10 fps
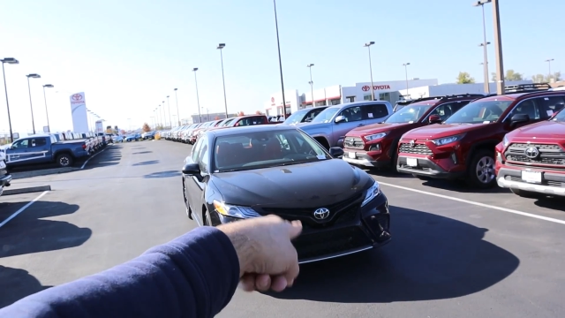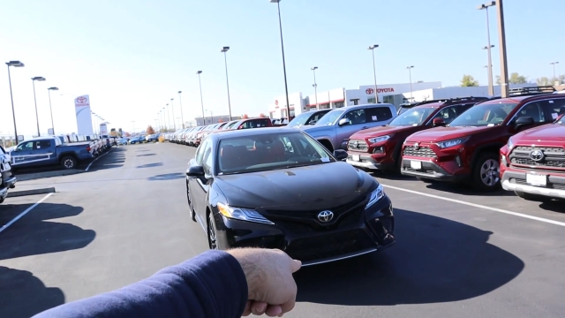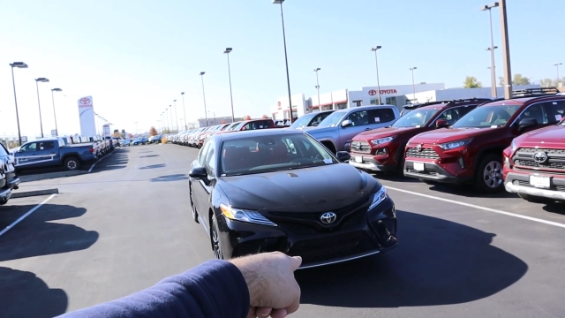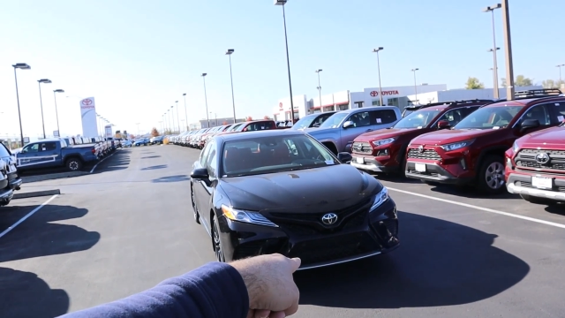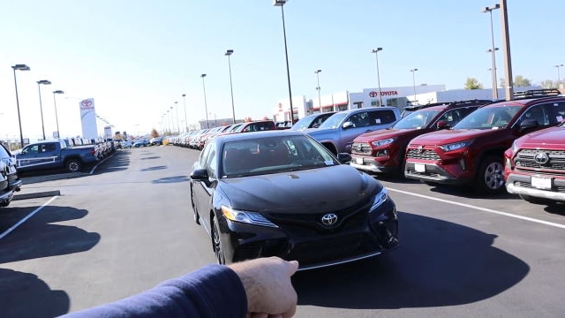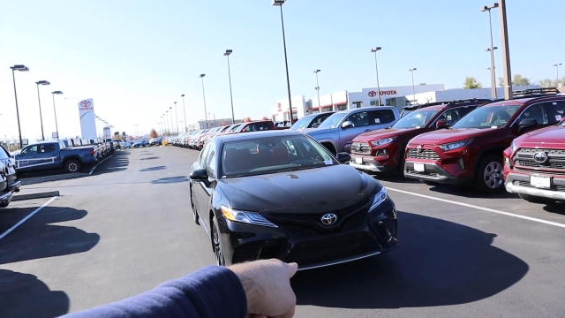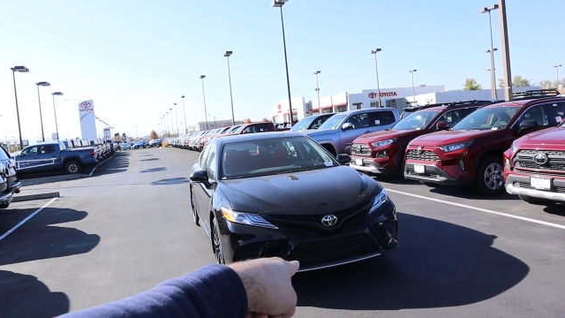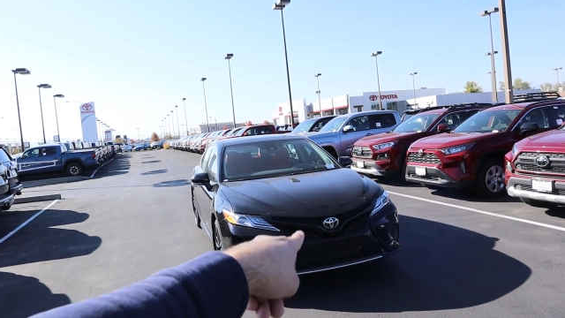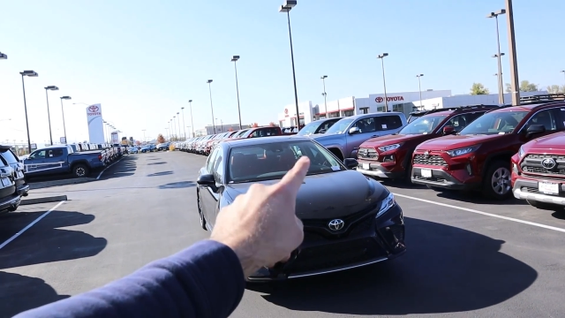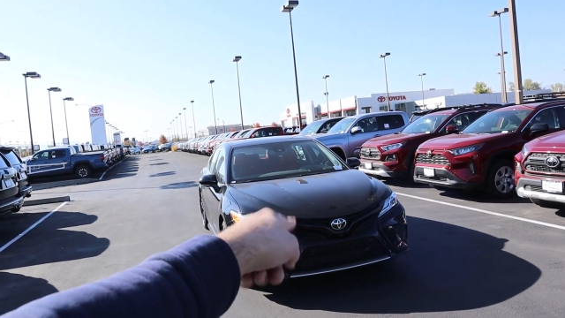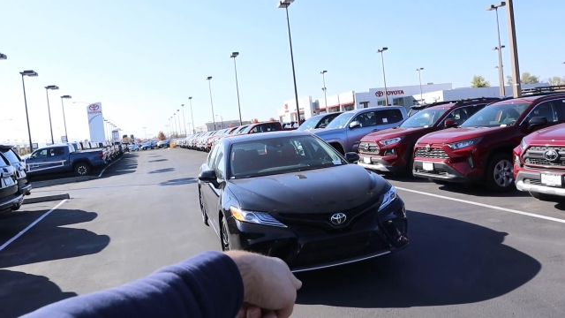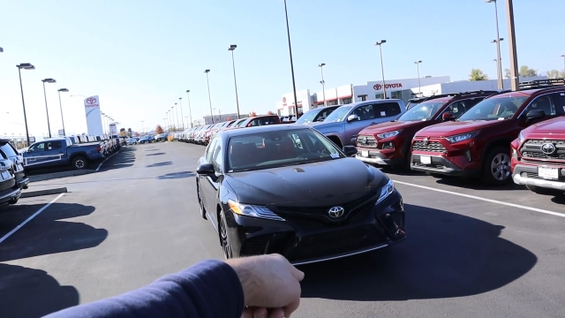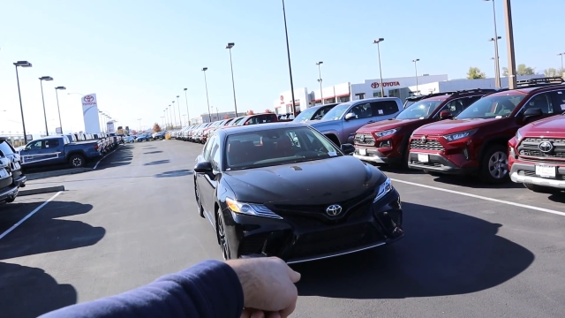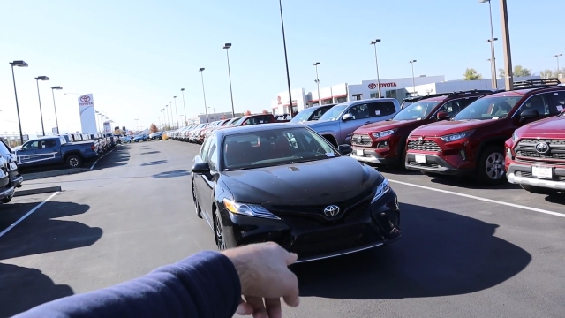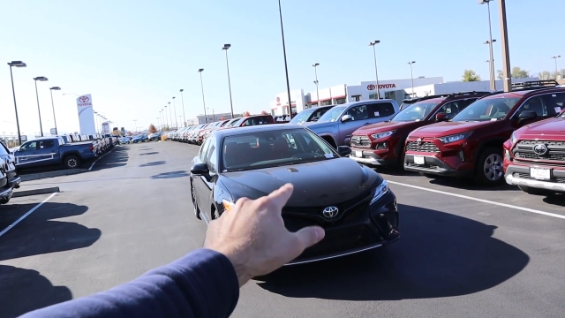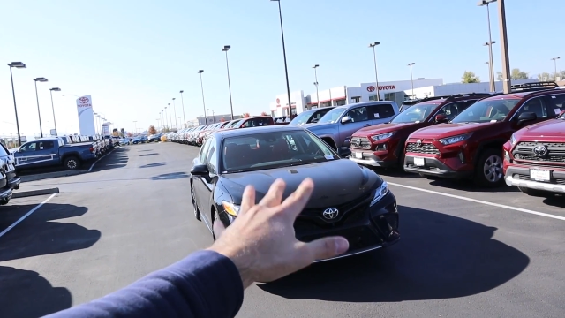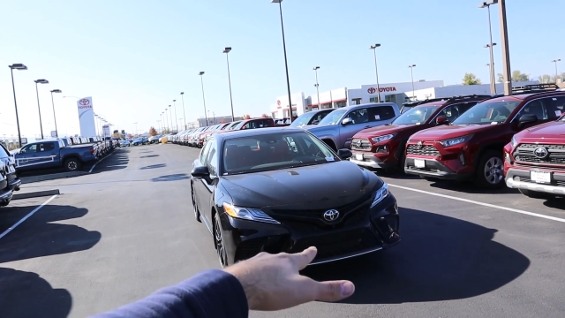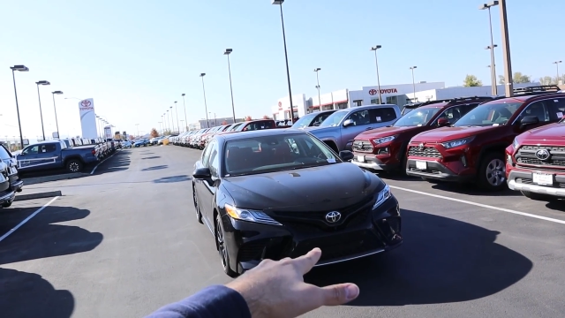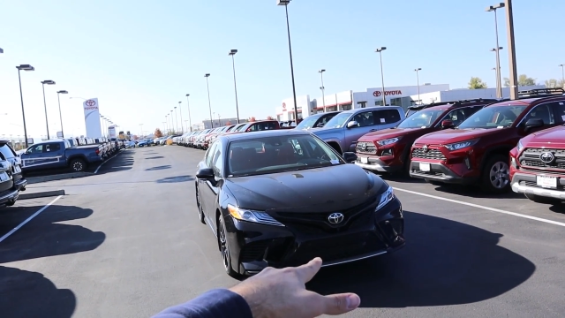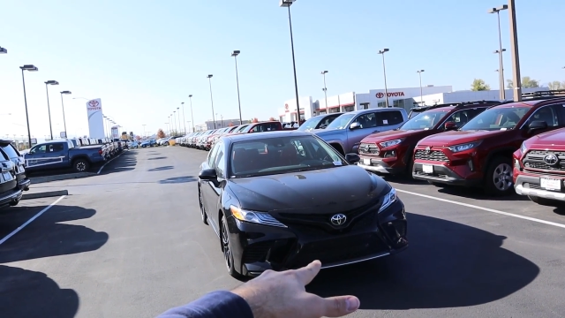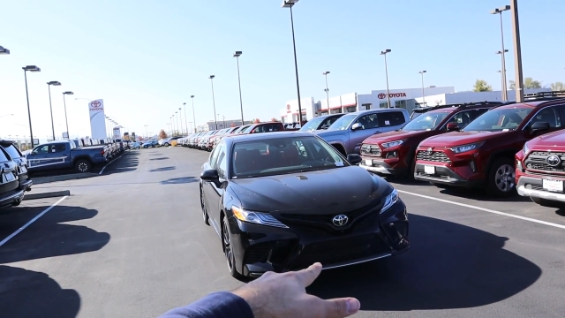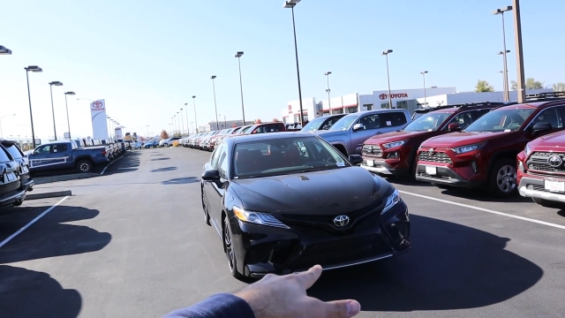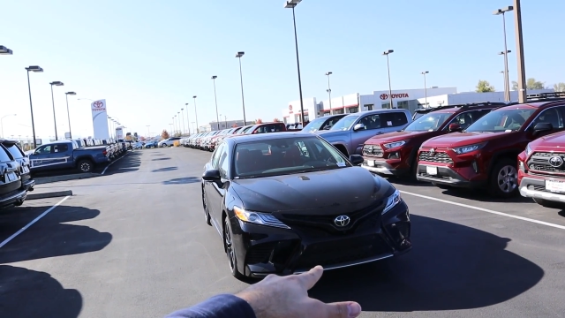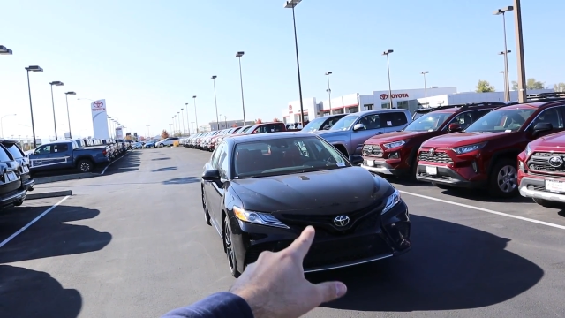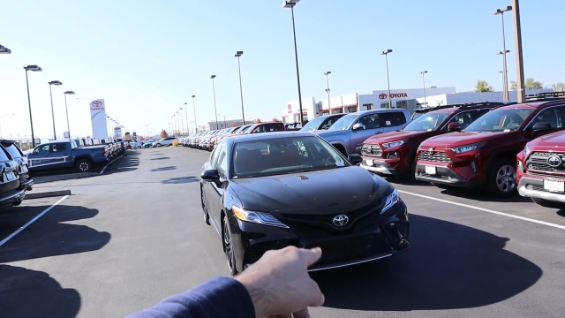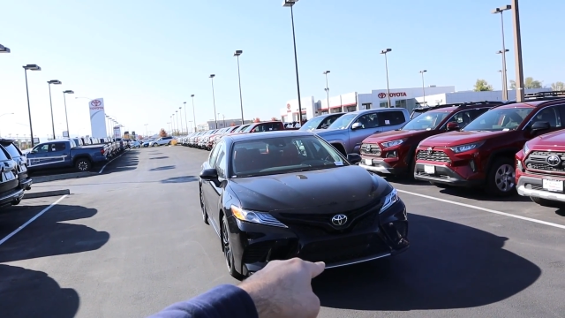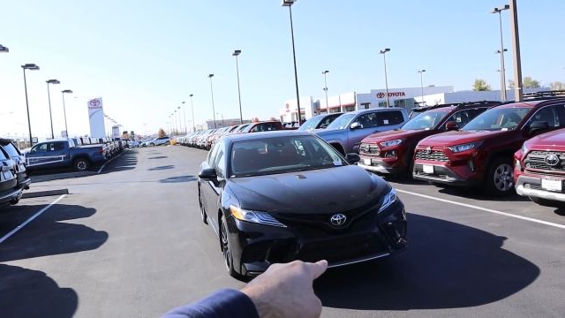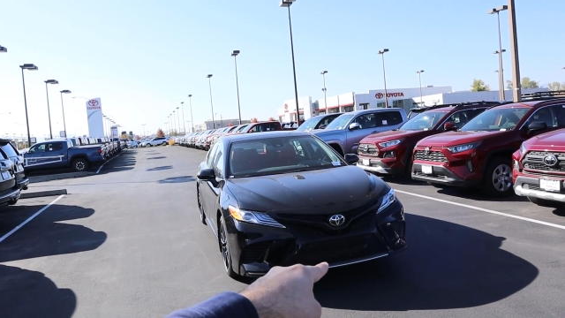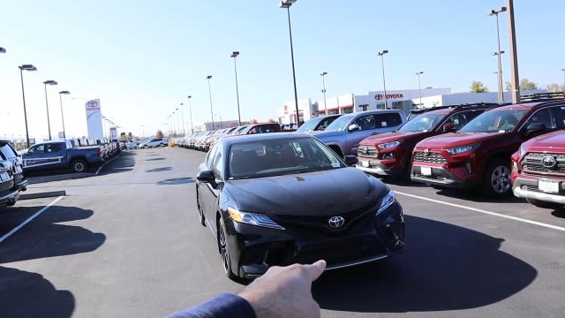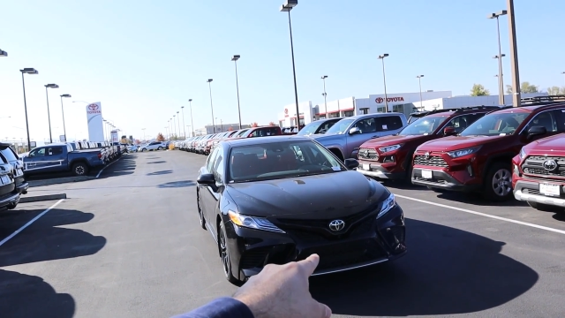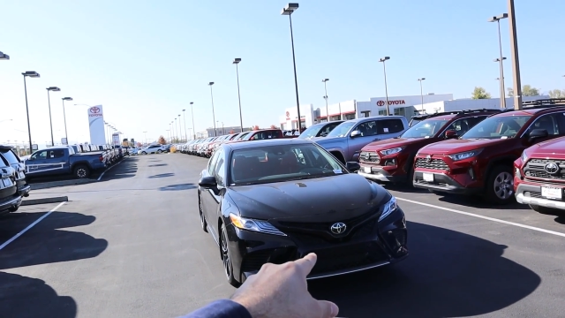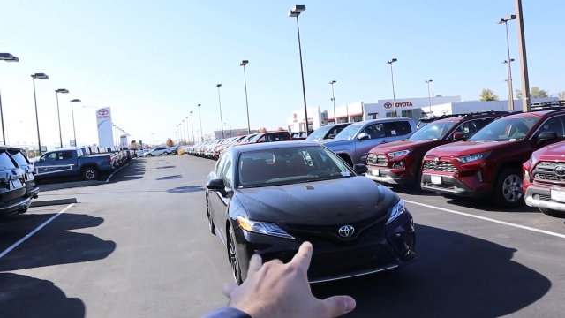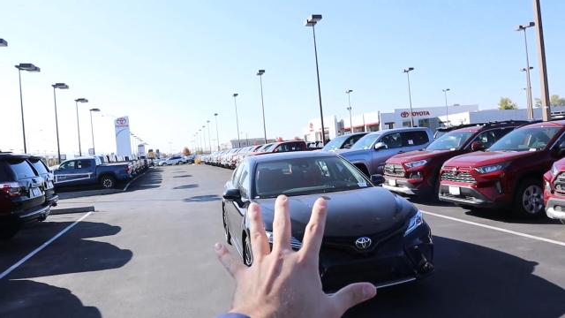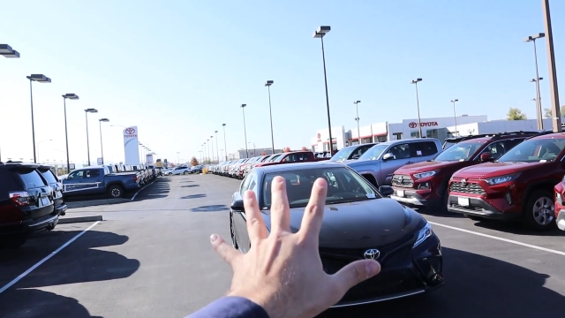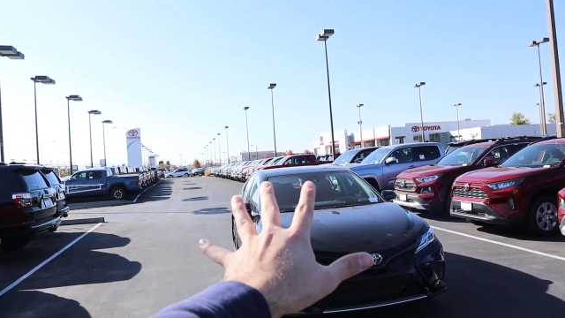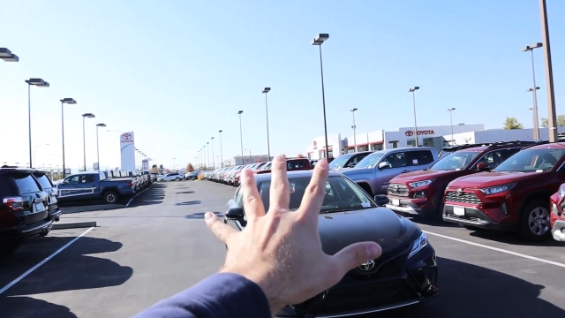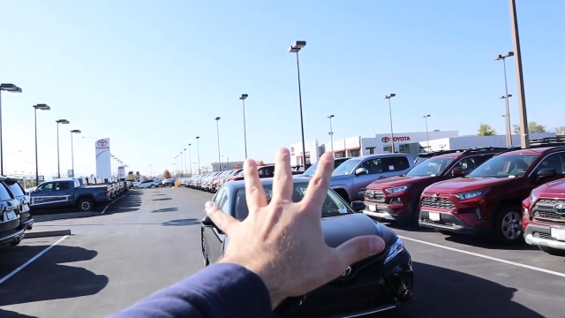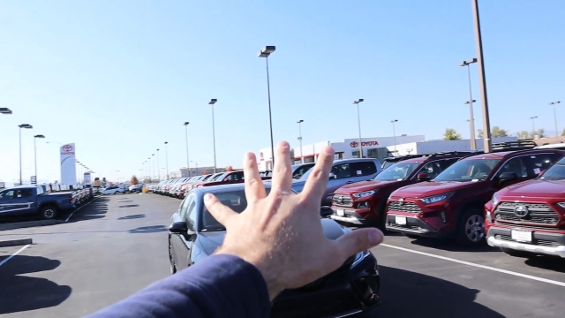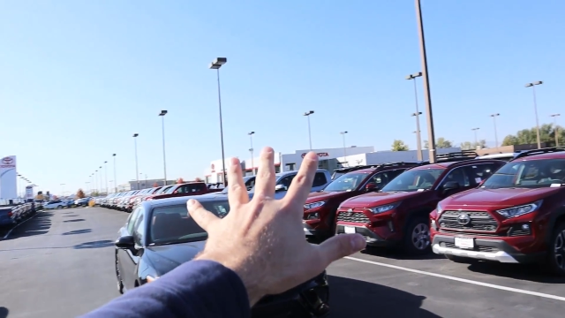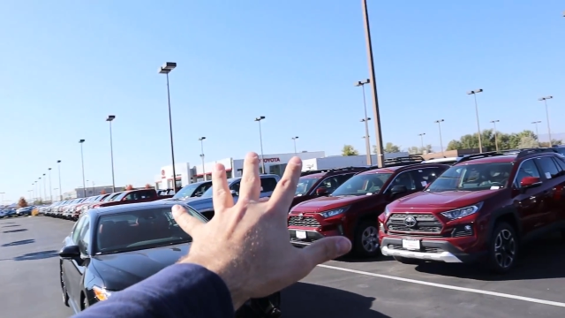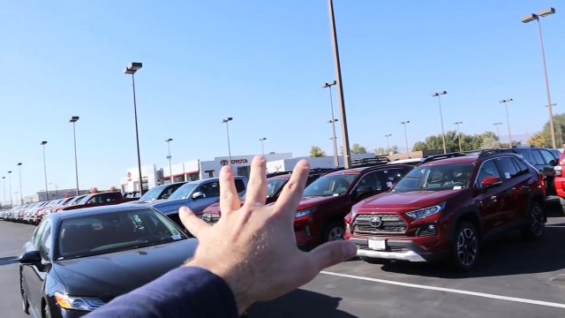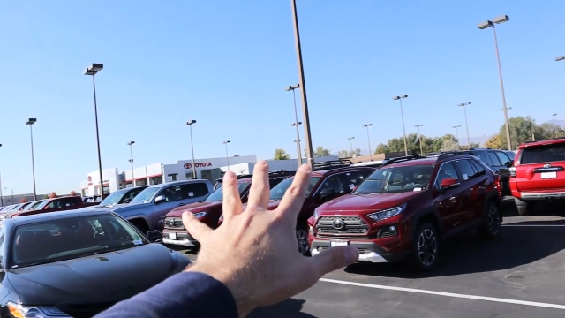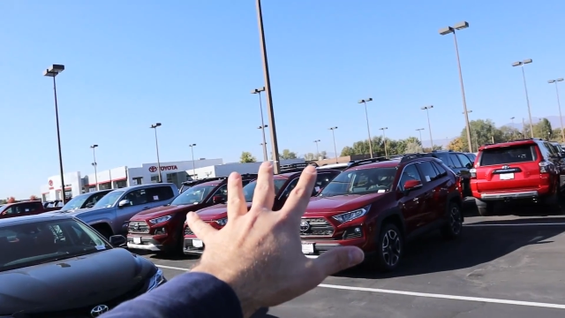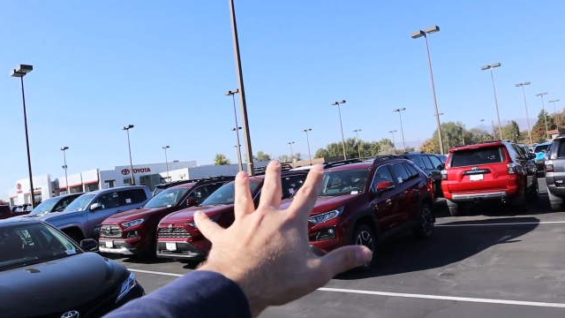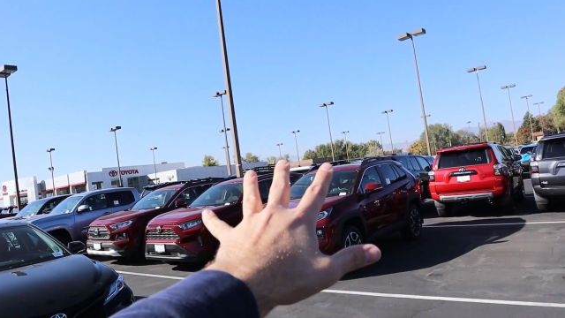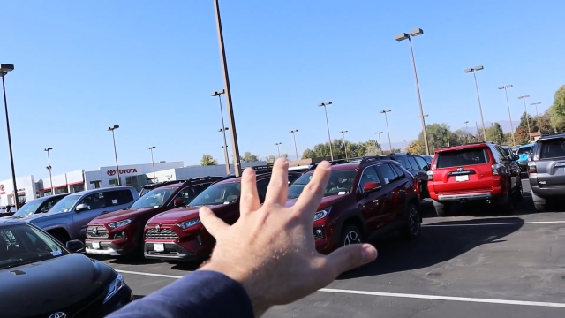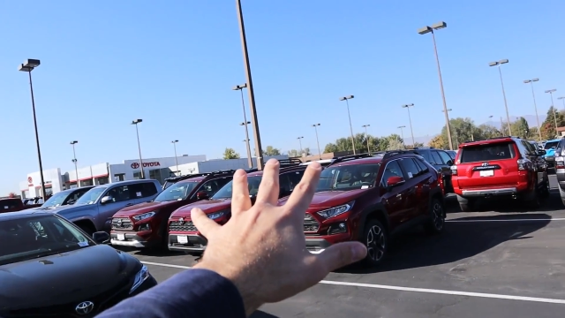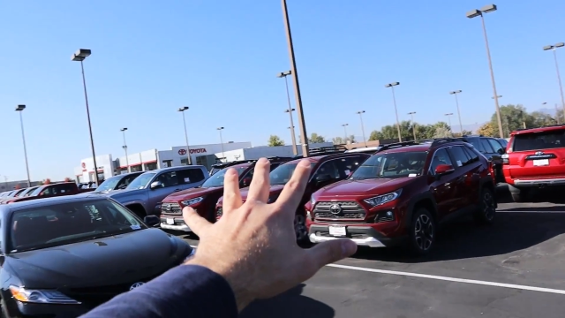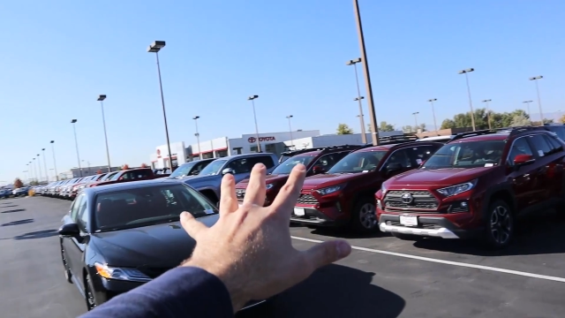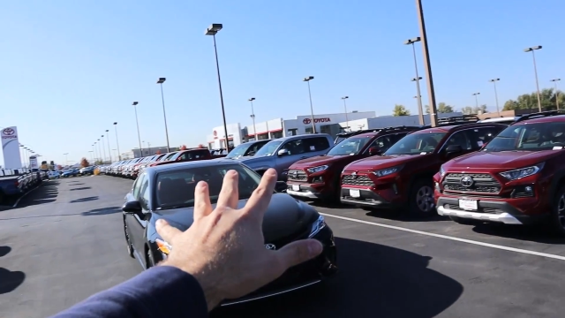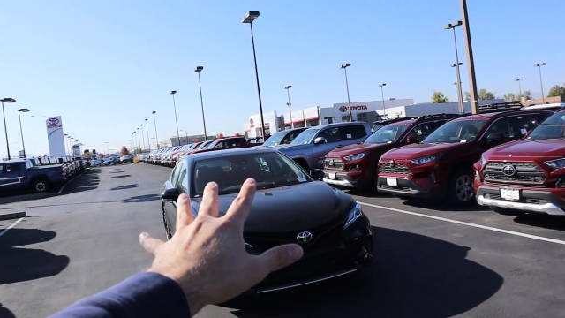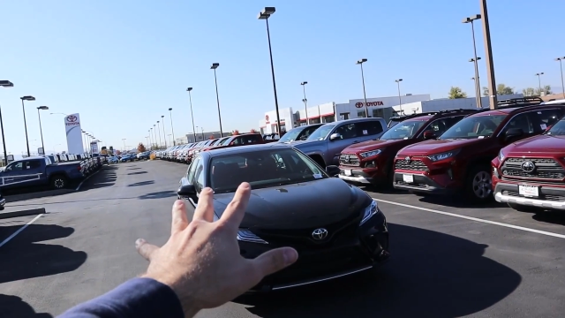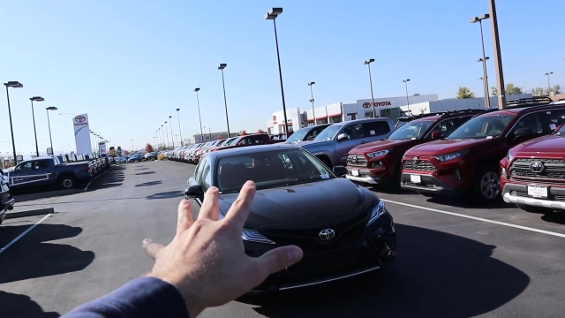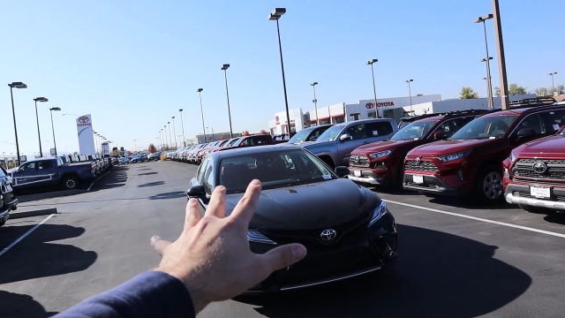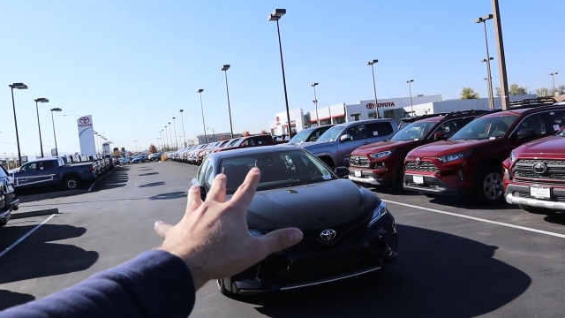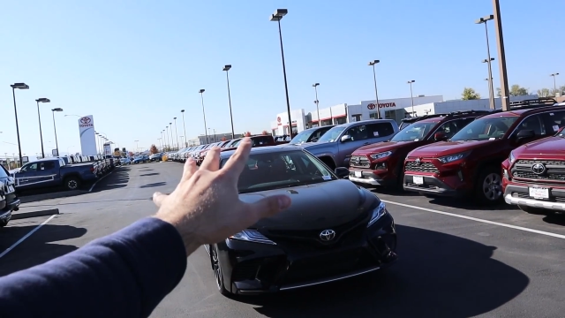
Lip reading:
(no speaker visible)